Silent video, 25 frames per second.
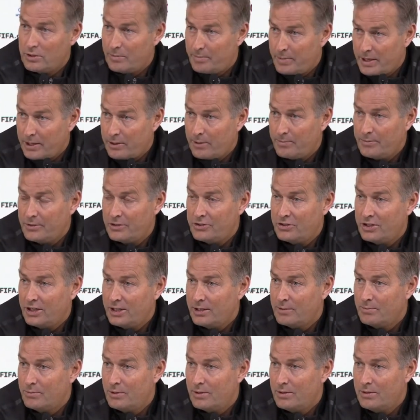They pick up the
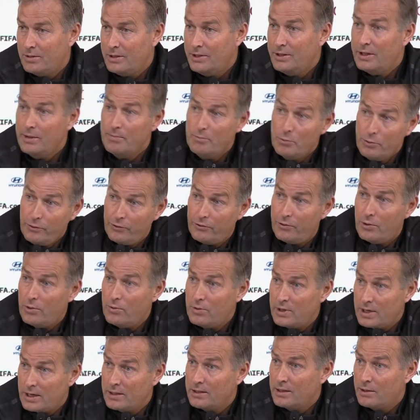second ball and they move
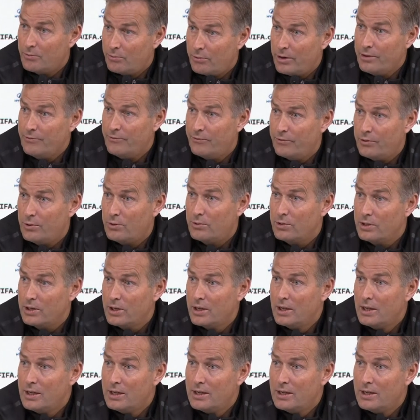forward and they run forward.